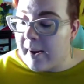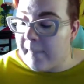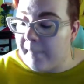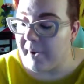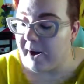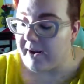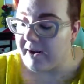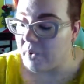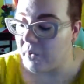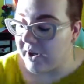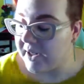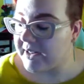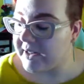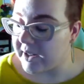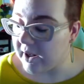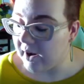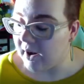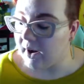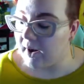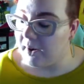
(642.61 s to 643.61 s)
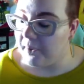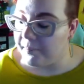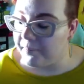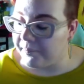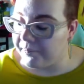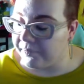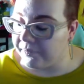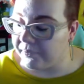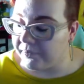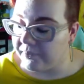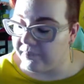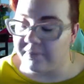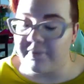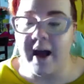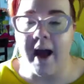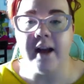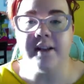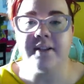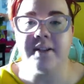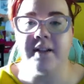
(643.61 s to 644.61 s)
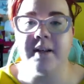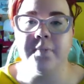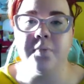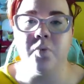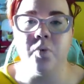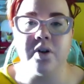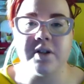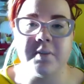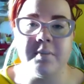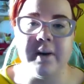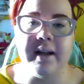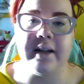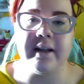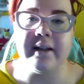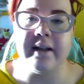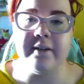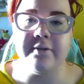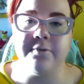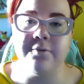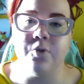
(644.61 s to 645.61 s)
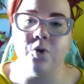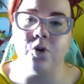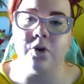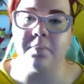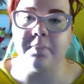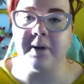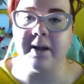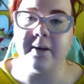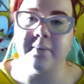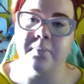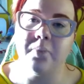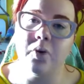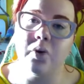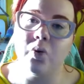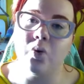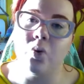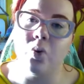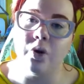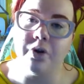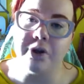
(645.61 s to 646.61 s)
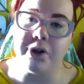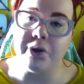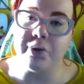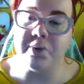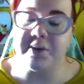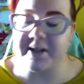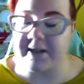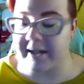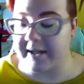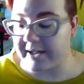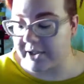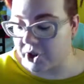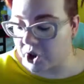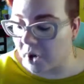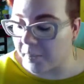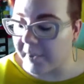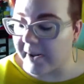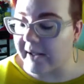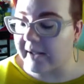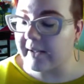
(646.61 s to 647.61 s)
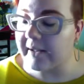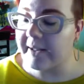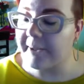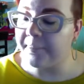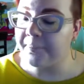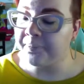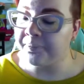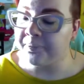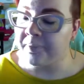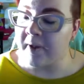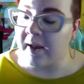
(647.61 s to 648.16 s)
But anyways, that tip was mainly for people who are using it topically.